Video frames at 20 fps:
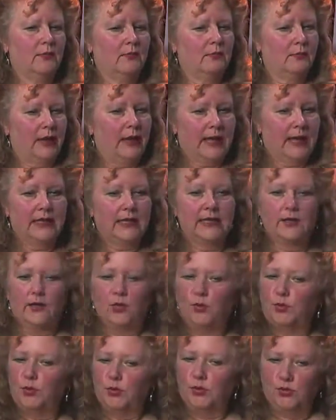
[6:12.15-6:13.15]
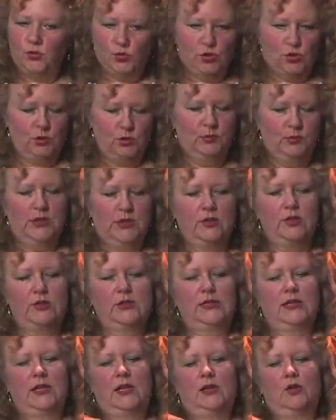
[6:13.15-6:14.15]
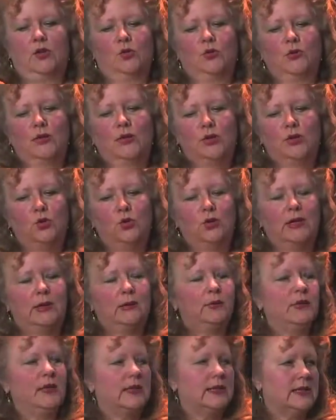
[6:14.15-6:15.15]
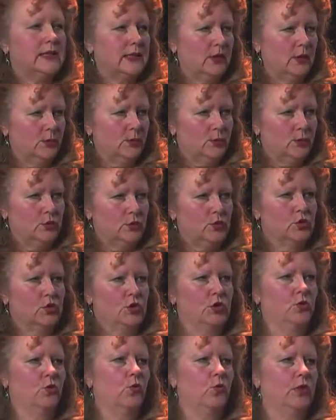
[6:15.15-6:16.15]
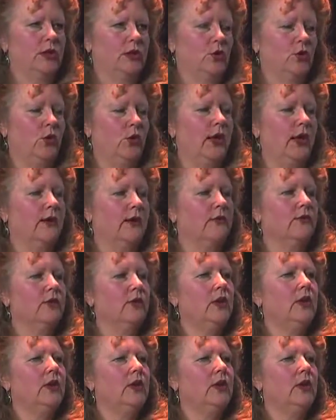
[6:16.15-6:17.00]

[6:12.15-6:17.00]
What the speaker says: back at air pollution, because not only are you impacting air pollution when you have